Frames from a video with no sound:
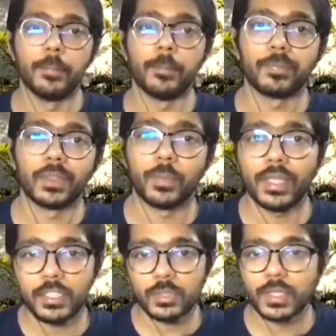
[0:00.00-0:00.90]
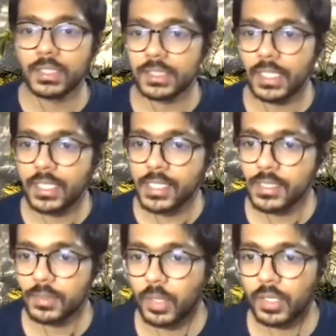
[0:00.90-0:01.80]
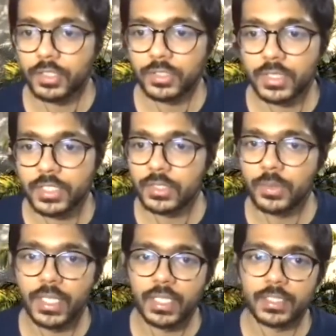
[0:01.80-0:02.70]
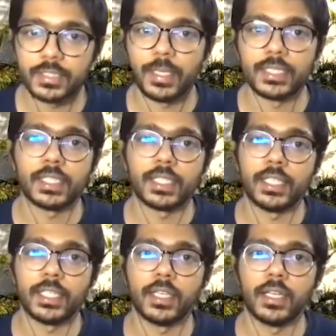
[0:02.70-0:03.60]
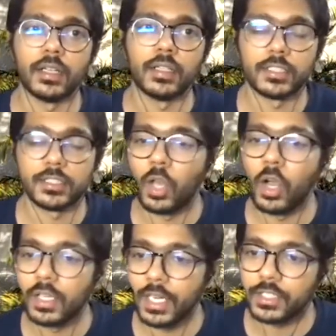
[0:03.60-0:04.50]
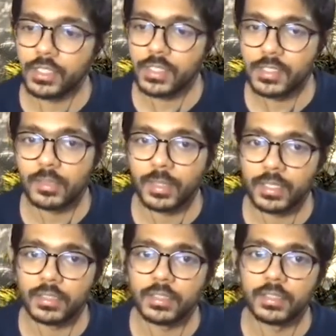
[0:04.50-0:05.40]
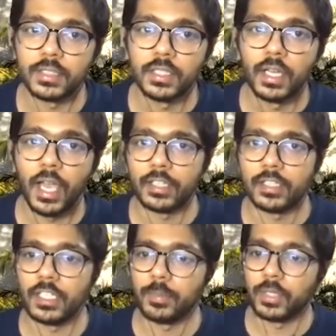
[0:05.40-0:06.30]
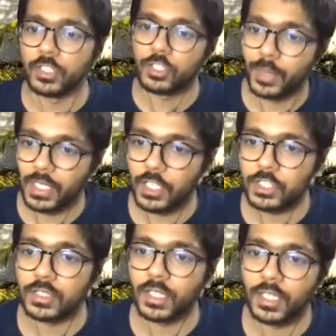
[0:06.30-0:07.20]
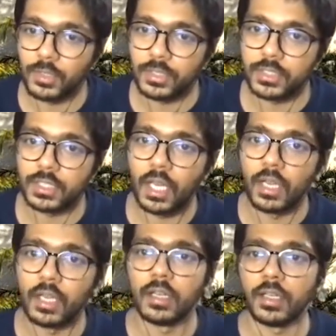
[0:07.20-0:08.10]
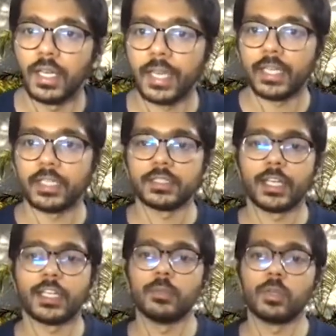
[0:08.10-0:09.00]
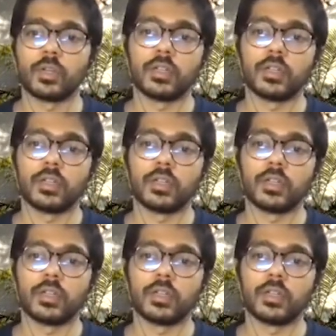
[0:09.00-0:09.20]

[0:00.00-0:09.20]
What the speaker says: The way this works is what Hasura is doing is basically there's a log collection system and a deeper instrumentation that allows collecting slightly more